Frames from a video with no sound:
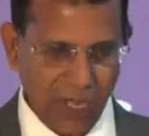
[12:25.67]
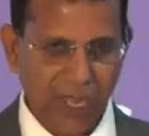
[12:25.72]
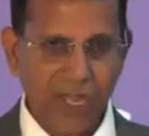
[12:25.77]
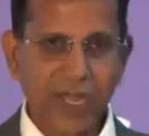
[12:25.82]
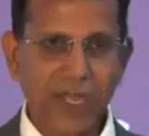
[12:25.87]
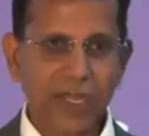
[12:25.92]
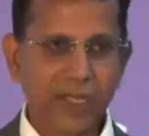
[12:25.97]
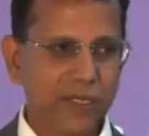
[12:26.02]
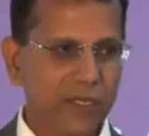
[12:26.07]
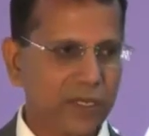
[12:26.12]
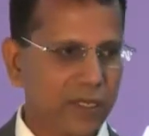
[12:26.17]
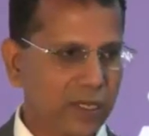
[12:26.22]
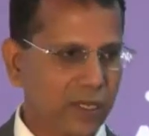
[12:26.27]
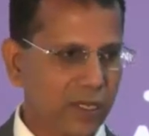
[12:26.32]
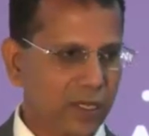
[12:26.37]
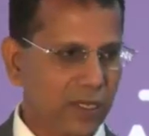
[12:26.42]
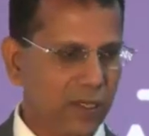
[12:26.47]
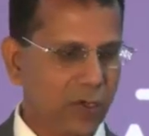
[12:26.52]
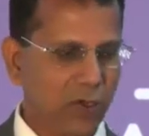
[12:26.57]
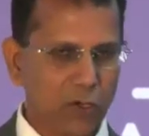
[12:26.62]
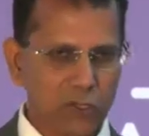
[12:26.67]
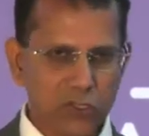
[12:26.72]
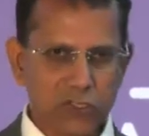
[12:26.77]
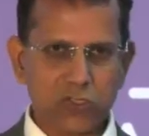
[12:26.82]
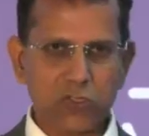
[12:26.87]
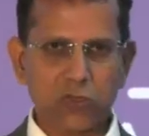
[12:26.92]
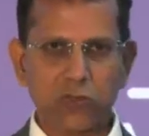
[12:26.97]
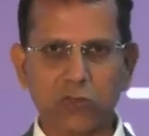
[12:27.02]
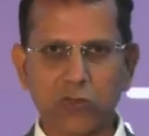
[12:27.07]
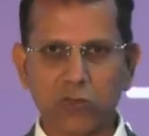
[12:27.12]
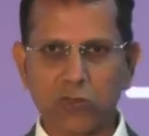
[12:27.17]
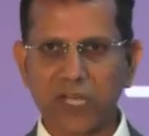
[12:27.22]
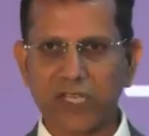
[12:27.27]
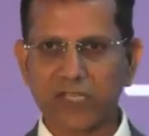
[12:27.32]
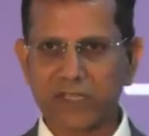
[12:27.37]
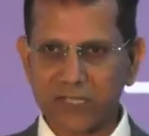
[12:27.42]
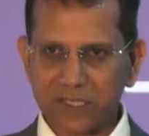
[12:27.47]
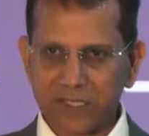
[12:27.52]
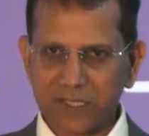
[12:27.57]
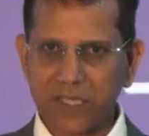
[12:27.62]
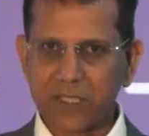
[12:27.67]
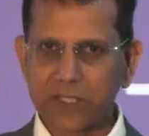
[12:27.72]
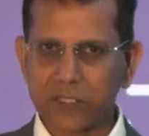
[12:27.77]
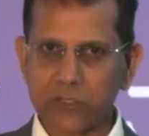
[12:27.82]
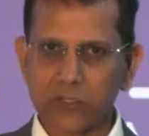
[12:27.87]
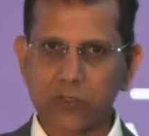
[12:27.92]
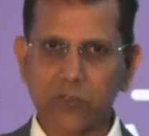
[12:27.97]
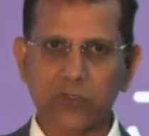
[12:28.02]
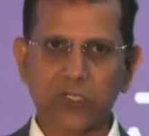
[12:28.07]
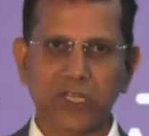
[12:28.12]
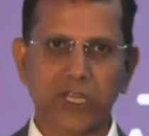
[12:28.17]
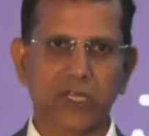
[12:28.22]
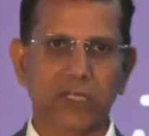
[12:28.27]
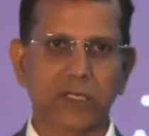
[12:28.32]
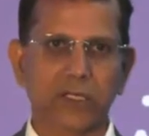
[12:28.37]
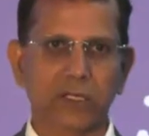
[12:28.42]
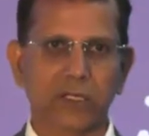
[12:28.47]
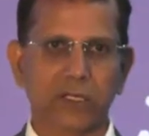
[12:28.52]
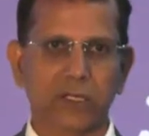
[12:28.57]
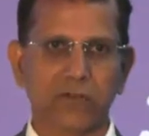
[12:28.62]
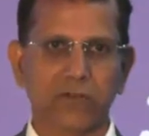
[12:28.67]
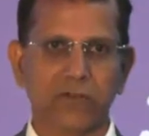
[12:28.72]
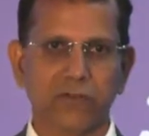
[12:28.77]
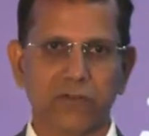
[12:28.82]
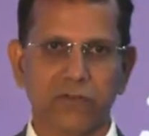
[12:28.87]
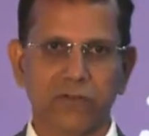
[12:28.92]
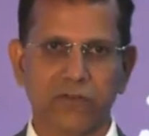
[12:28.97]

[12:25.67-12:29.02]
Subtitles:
And also, as I said to you, that